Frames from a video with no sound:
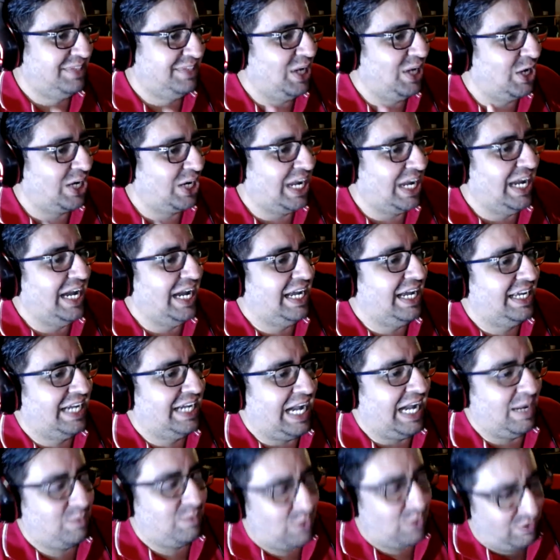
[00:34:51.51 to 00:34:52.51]
Okay,
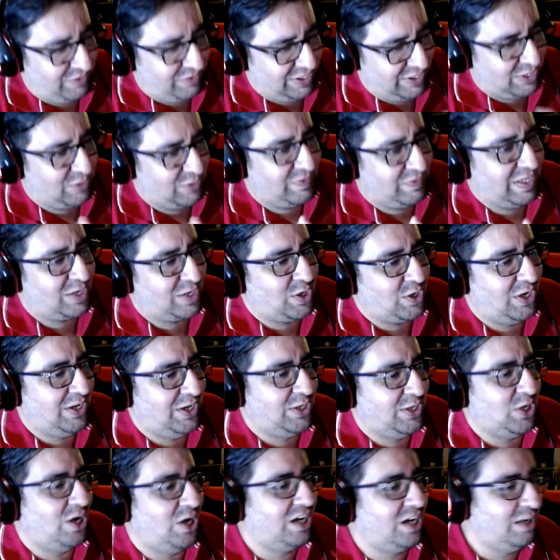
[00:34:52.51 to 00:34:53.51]
we are going to
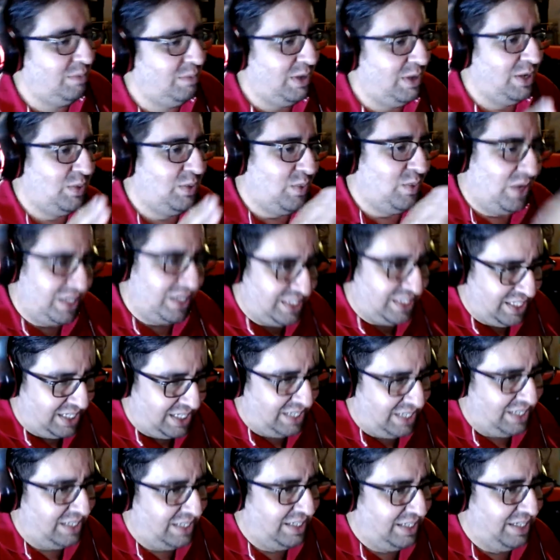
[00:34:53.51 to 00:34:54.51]
talk about what
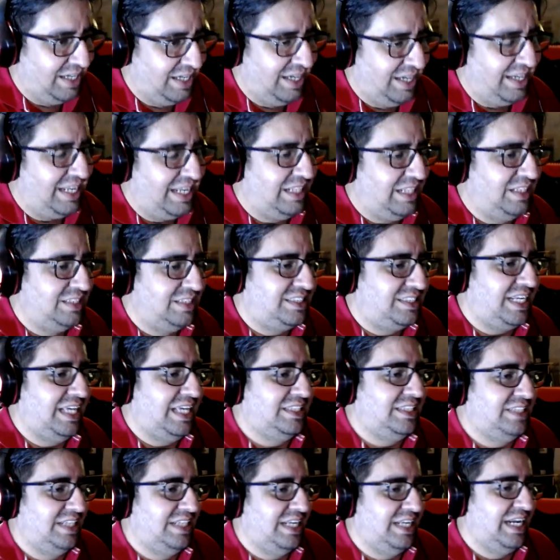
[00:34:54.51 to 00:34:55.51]
the
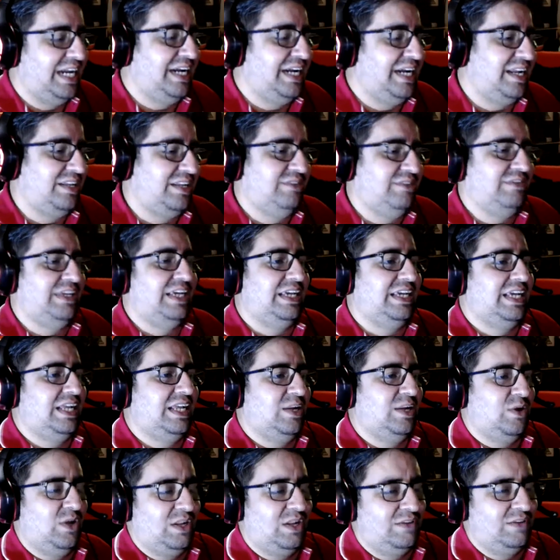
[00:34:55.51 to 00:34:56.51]
registration and entry fee and
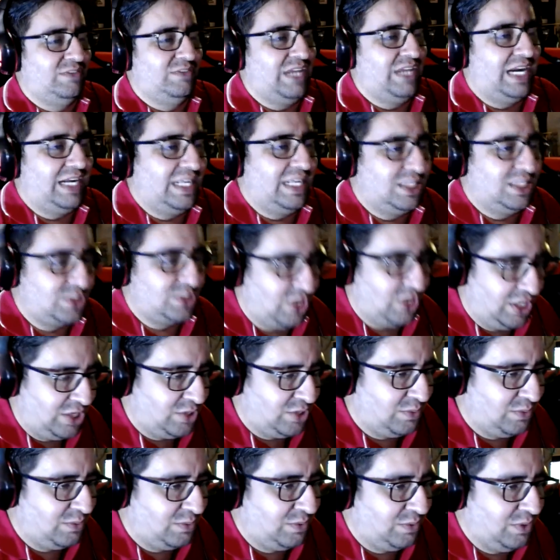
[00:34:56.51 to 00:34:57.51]
all of that is going
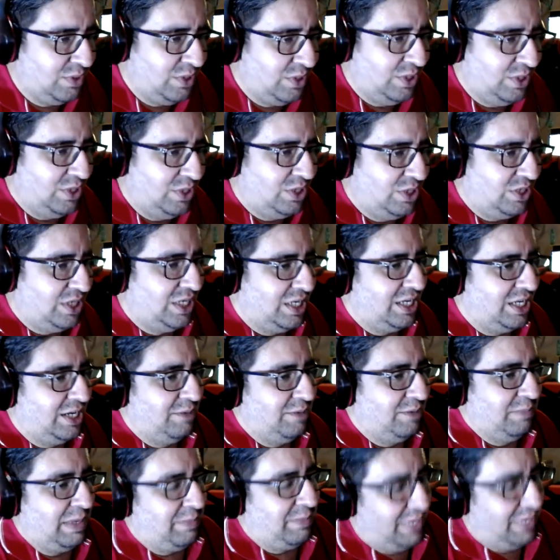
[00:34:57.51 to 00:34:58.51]
to
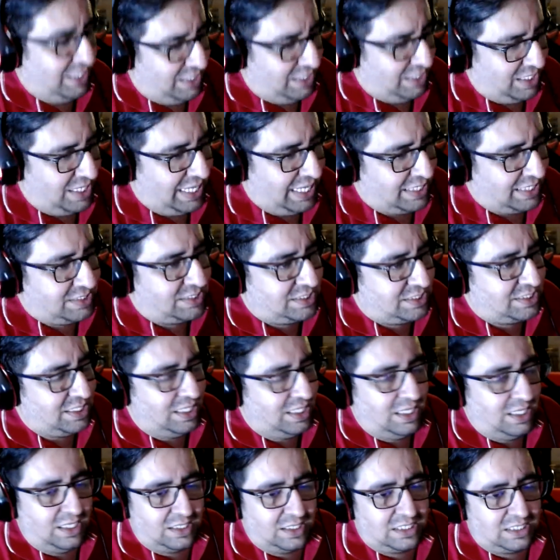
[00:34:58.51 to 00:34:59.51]
maybe in the next
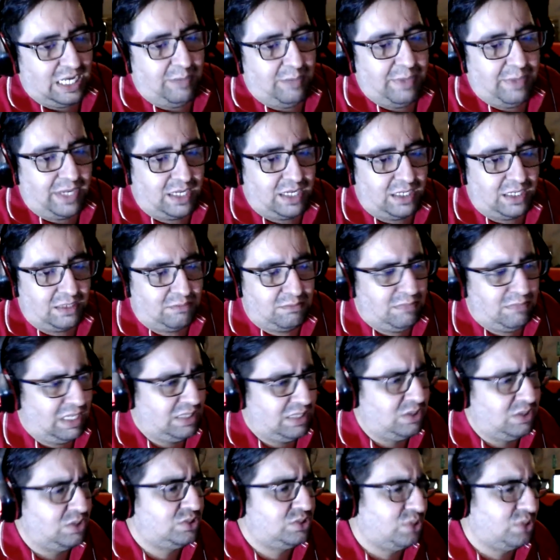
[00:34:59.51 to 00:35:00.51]
coming
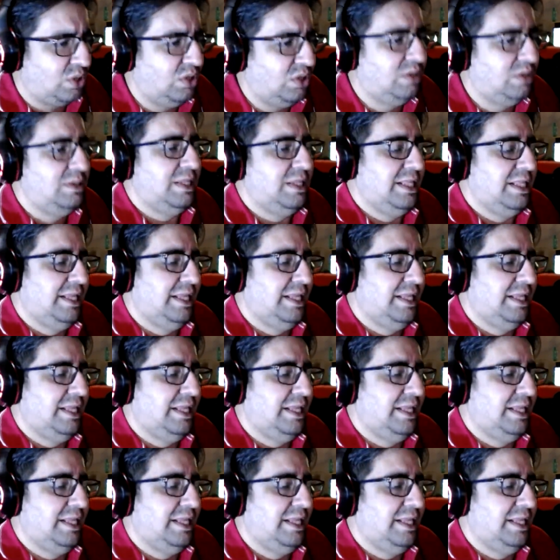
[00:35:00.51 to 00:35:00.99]
month or so.